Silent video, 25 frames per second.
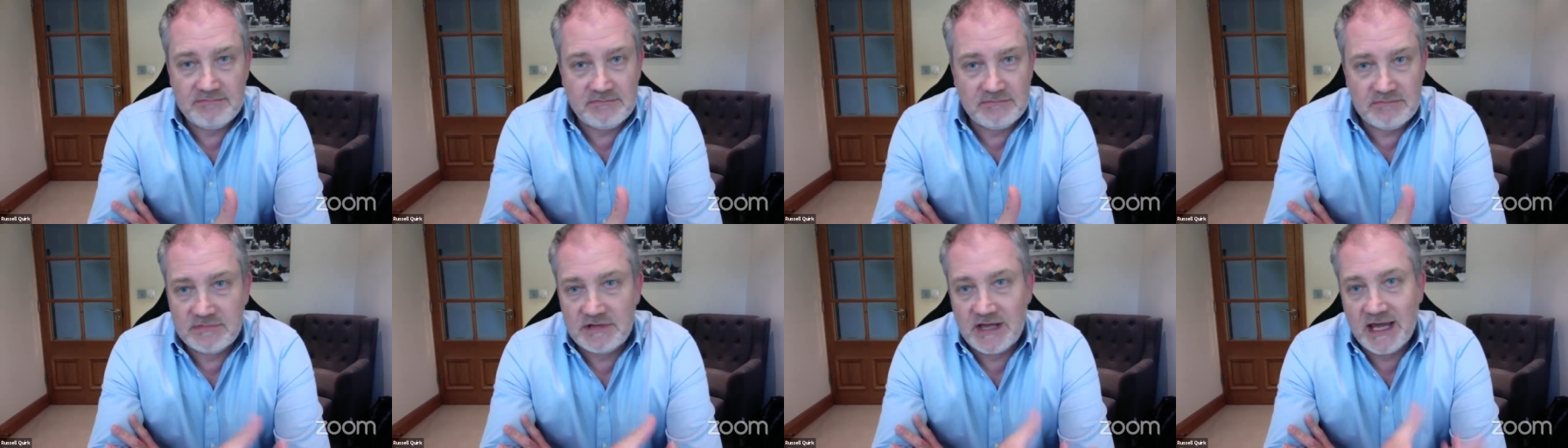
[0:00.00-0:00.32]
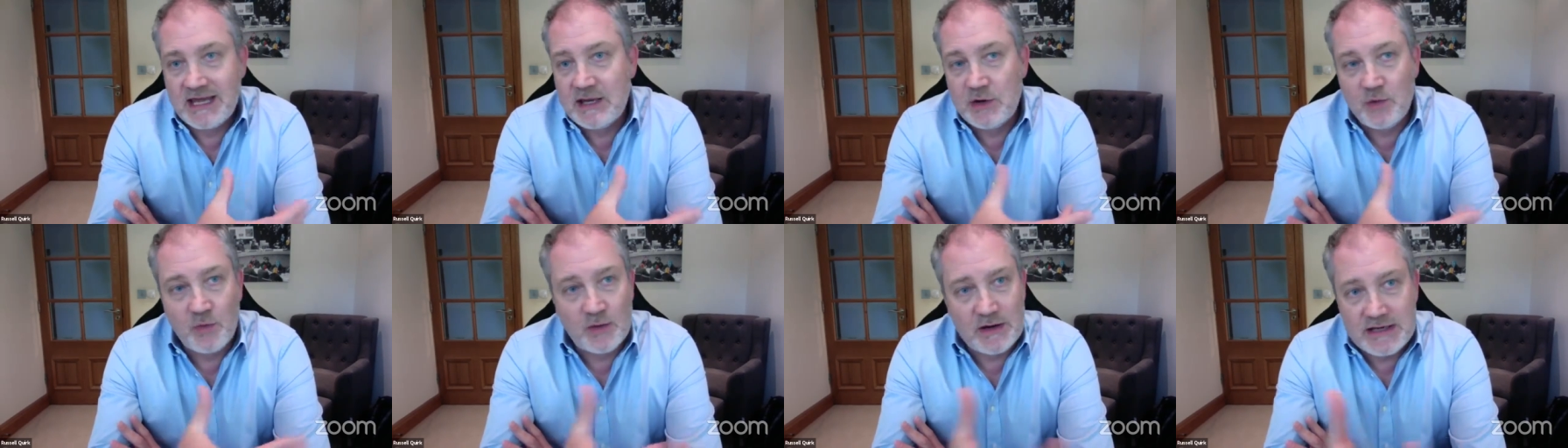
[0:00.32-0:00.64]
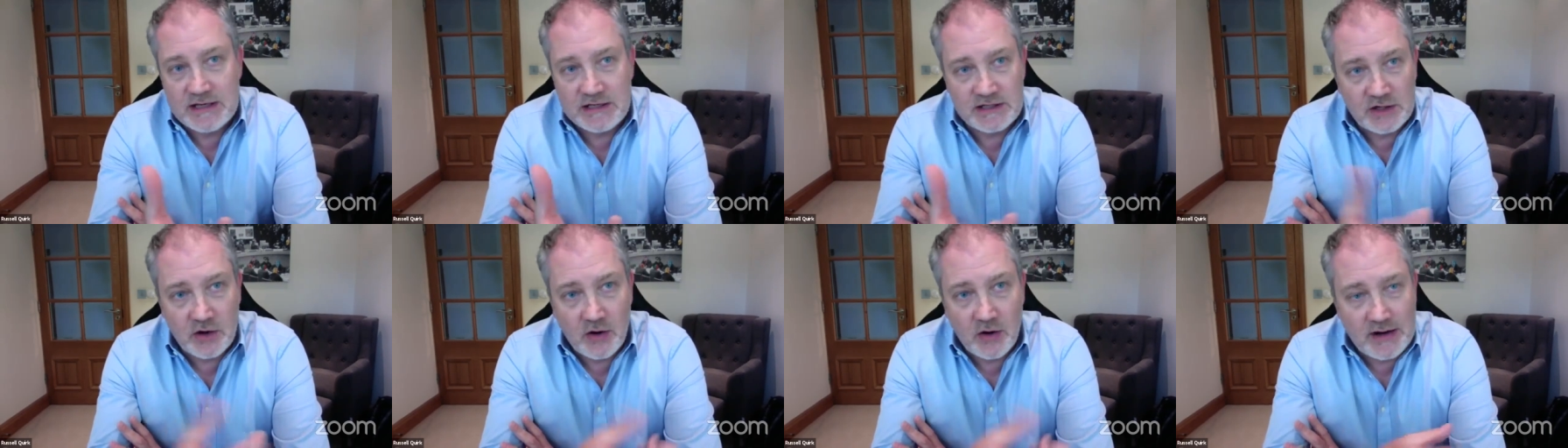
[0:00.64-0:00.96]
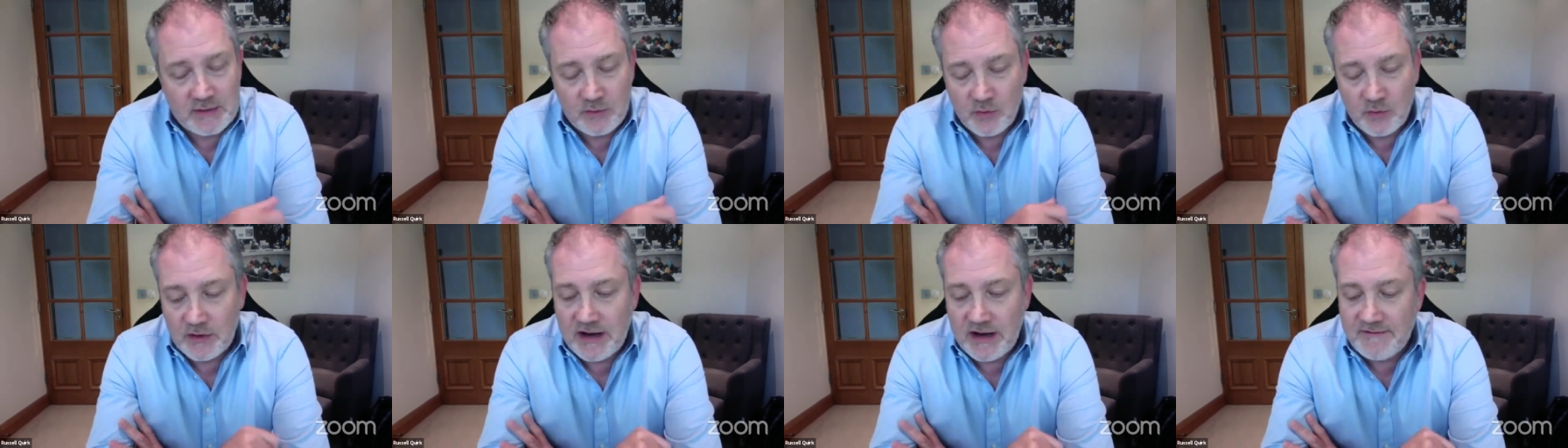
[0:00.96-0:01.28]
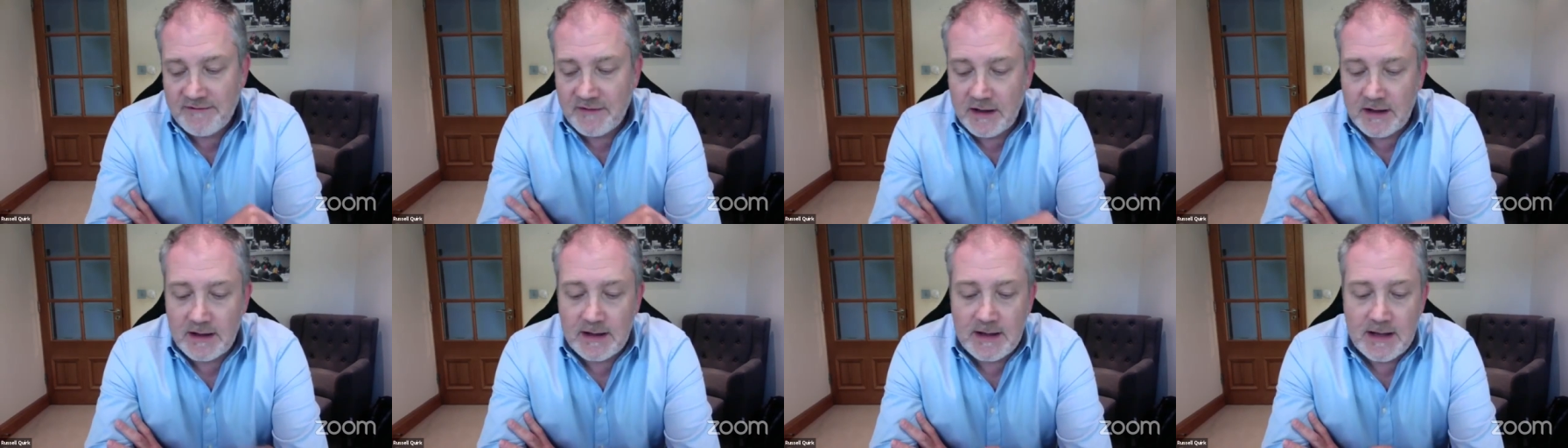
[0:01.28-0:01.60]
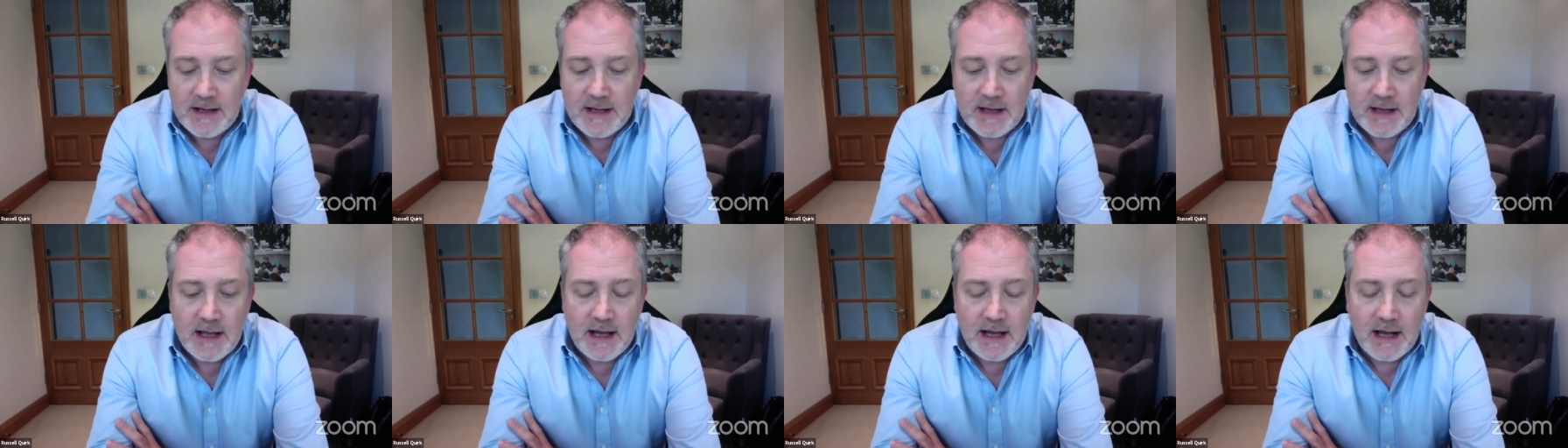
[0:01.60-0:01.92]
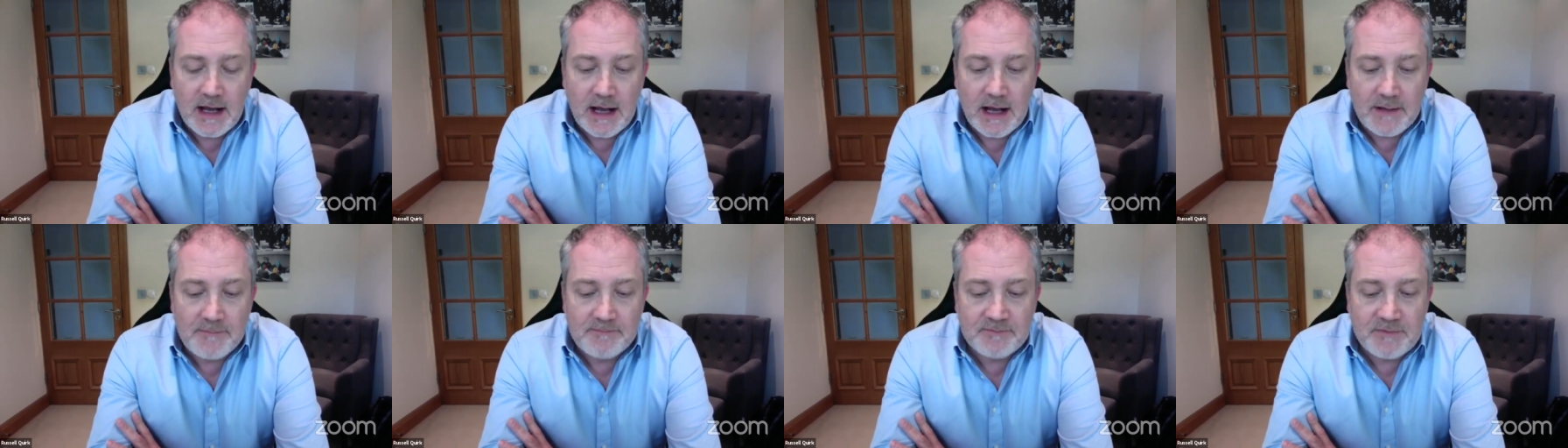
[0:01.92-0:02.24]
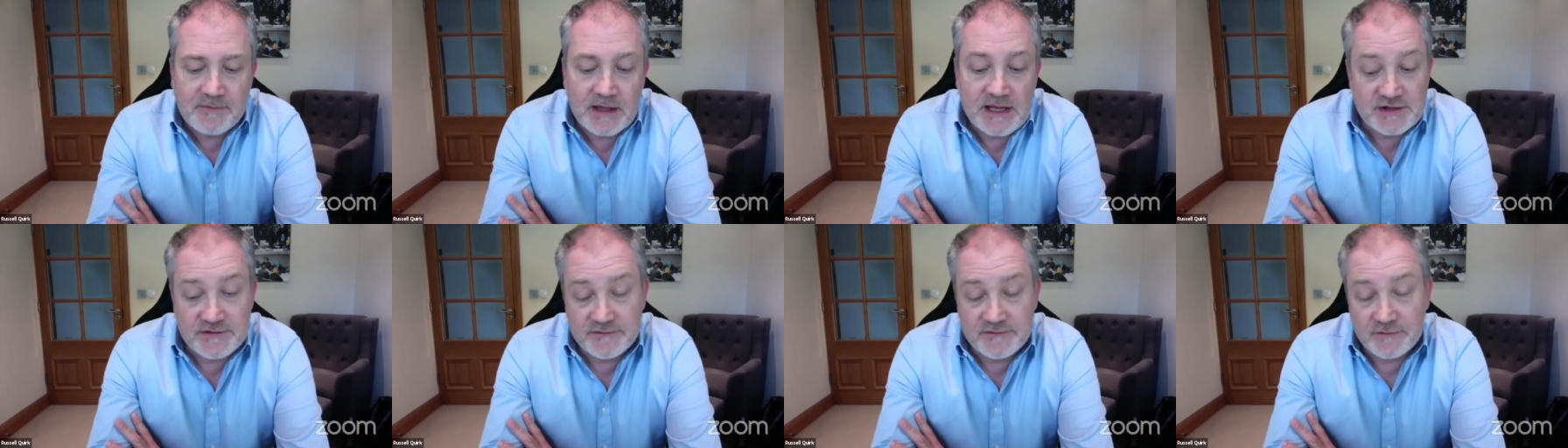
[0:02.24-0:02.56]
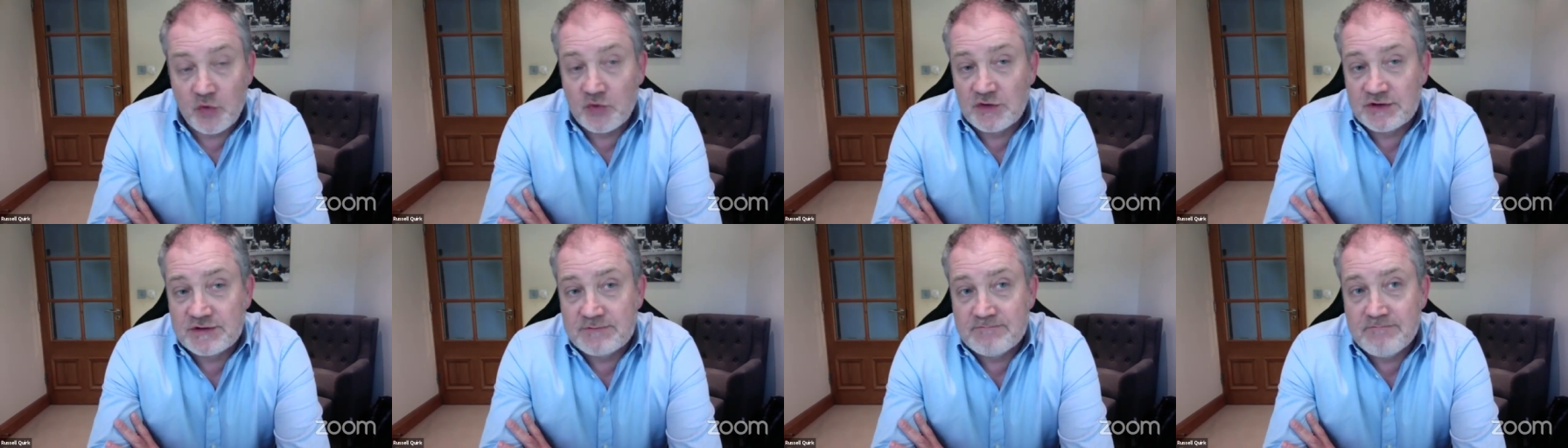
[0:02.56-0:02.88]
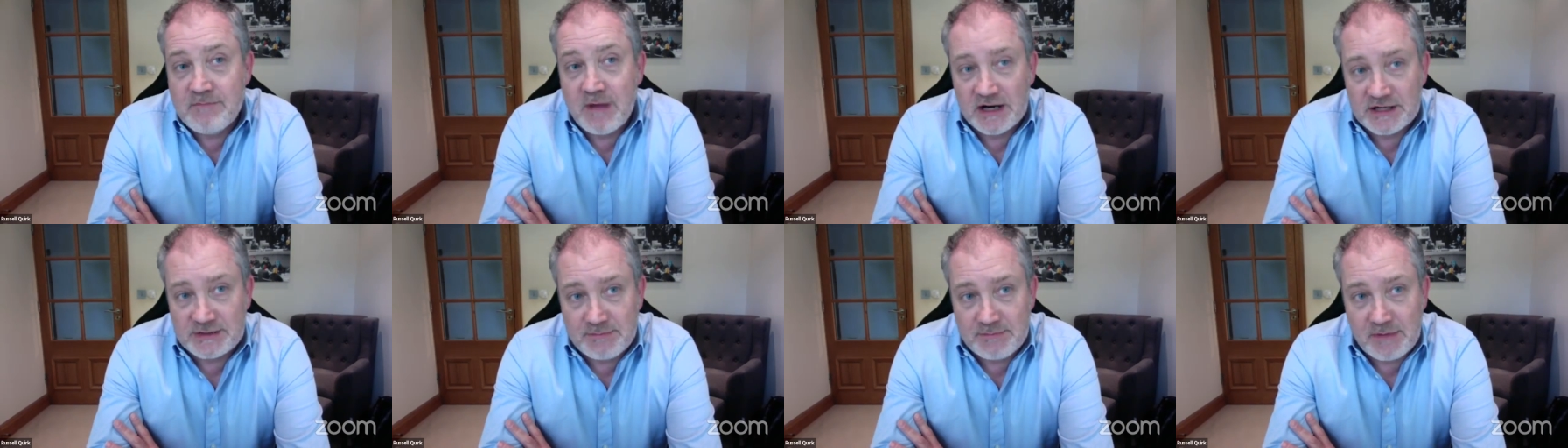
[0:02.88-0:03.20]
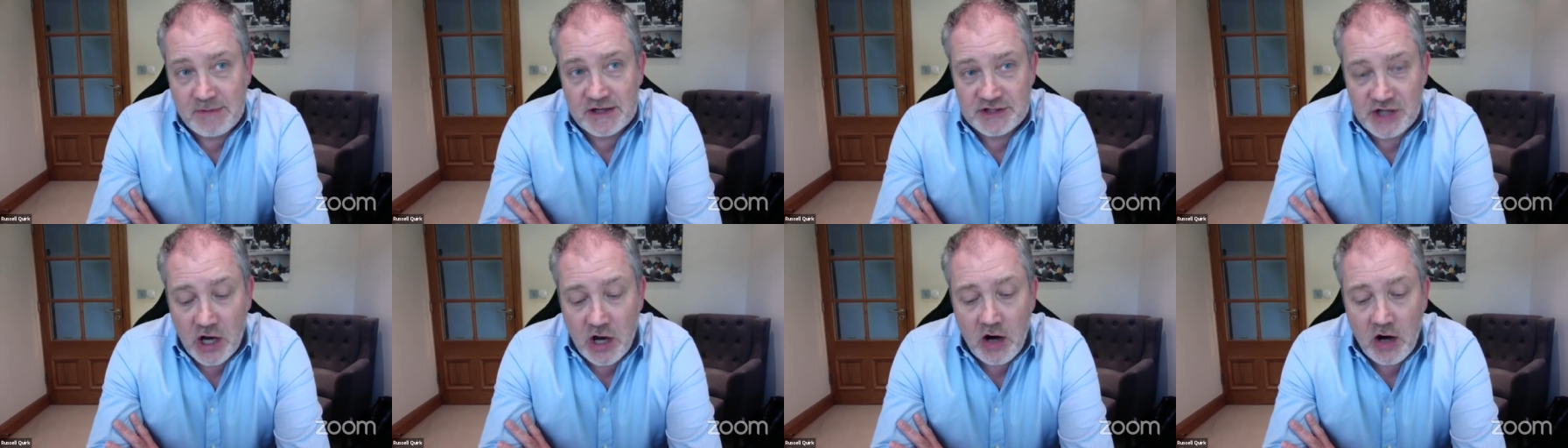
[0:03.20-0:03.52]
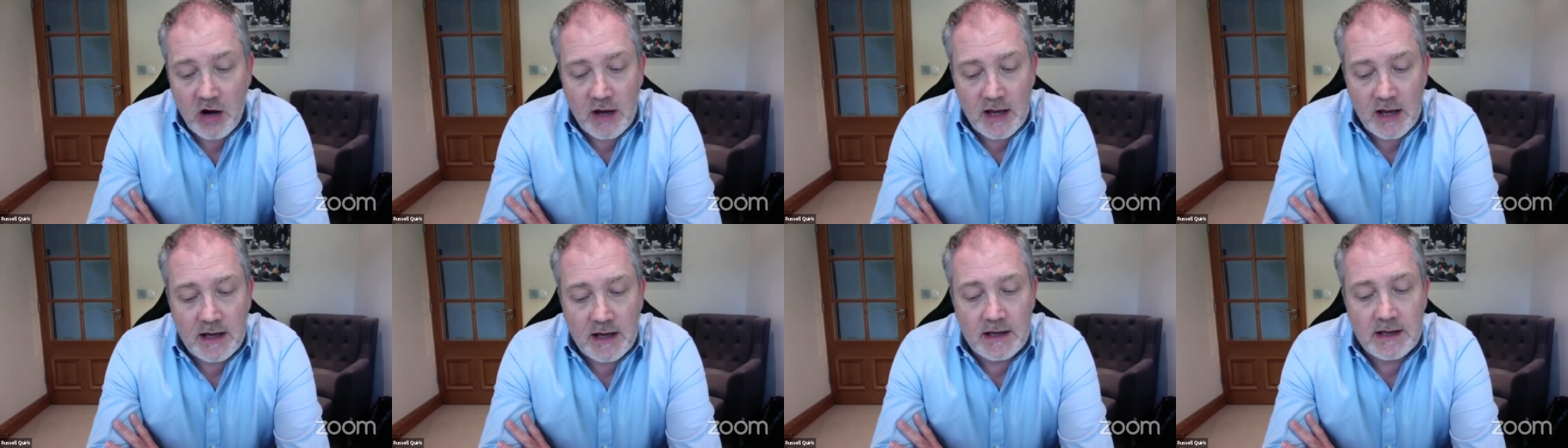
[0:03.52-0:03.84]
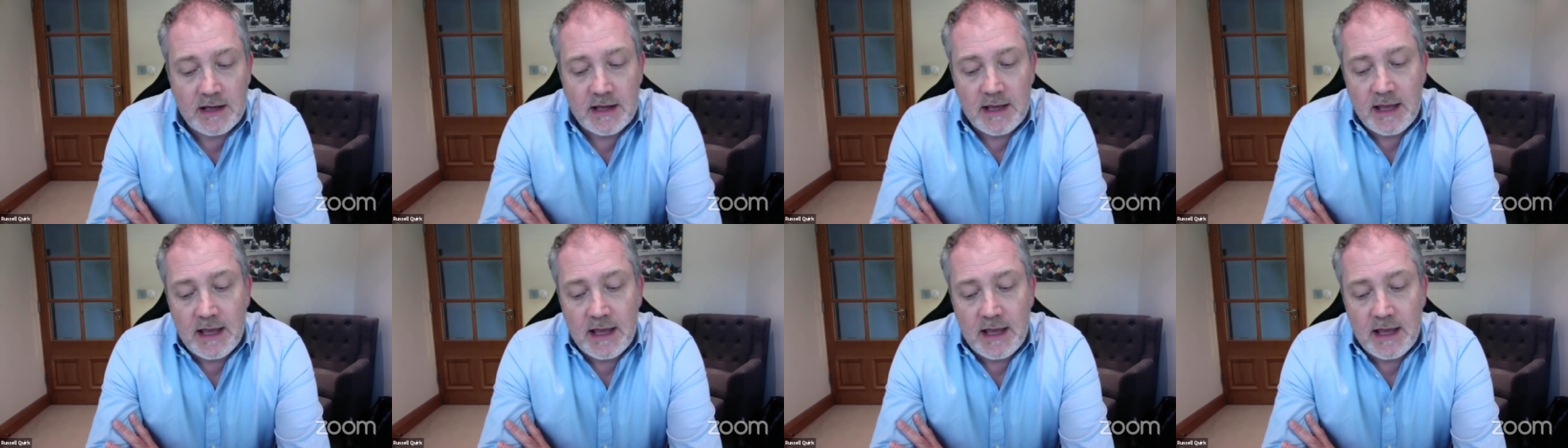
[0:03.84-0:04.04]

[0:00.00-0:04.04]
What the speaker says: day, week, night, whatever, is of course much, much higher.